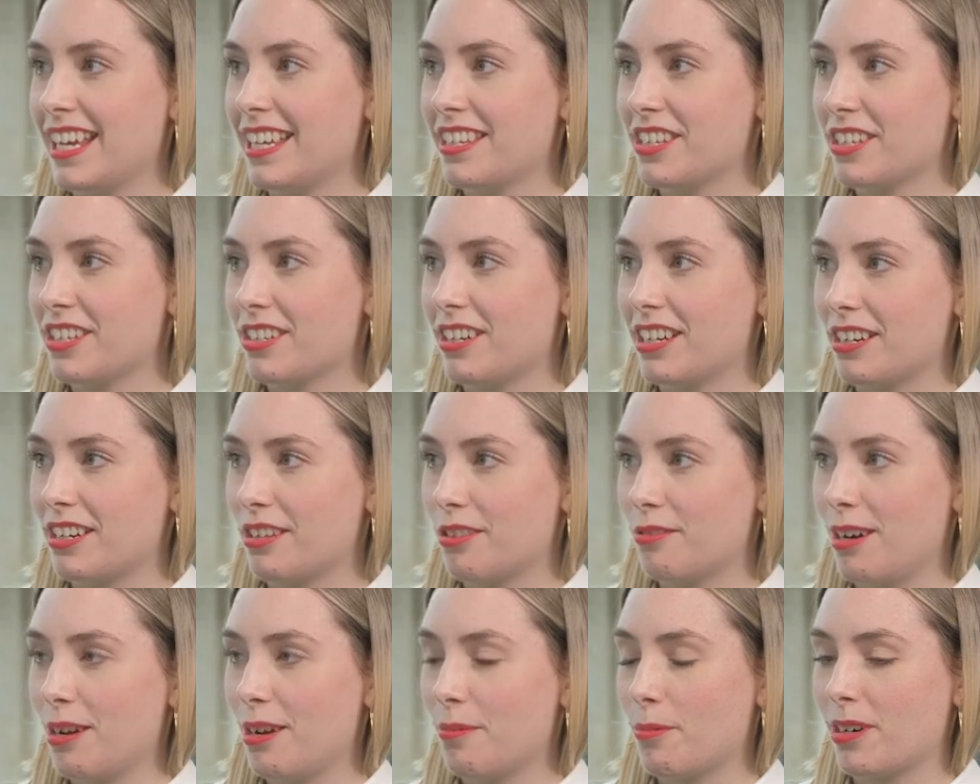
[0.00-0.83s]
insider
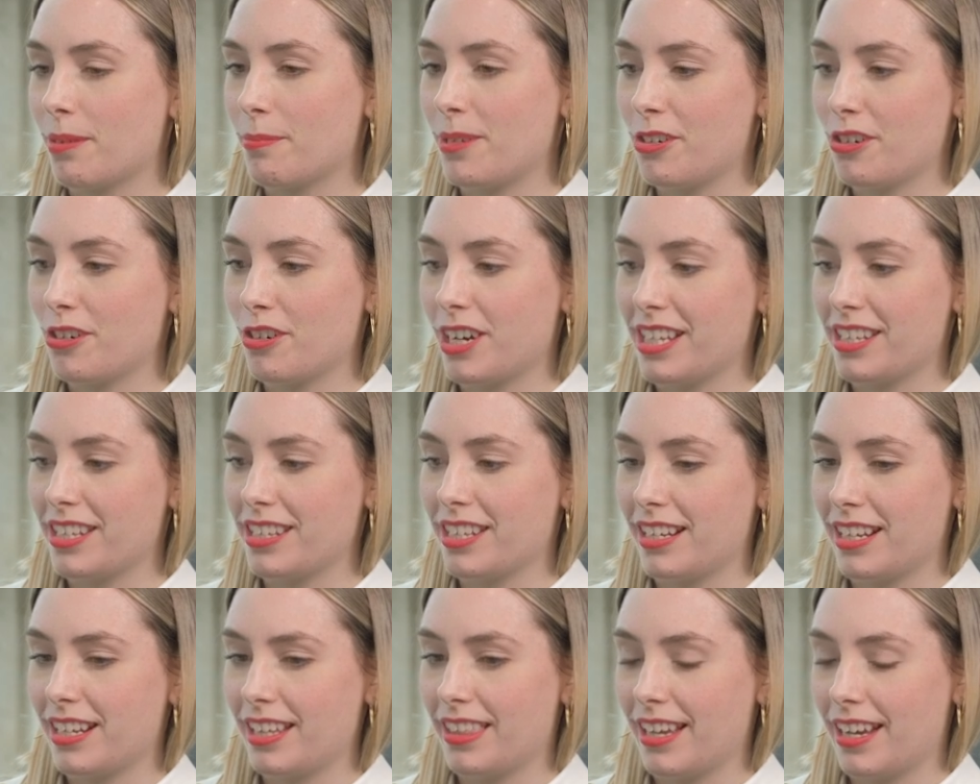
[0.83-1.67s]
threat one, I'm
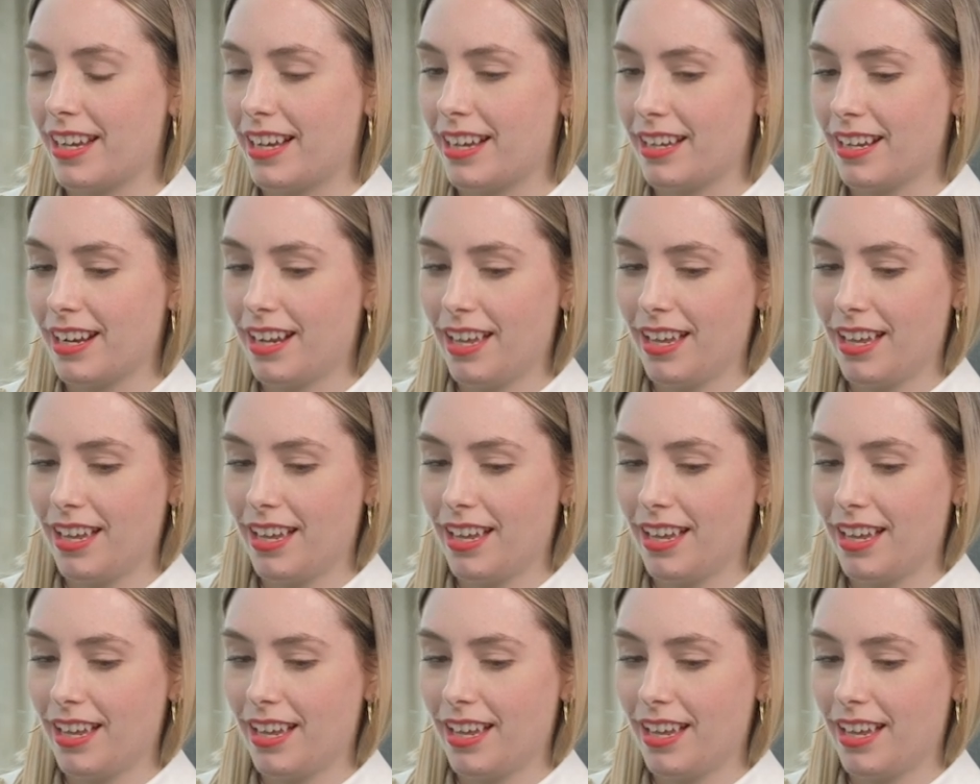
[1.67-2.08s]
interested in that.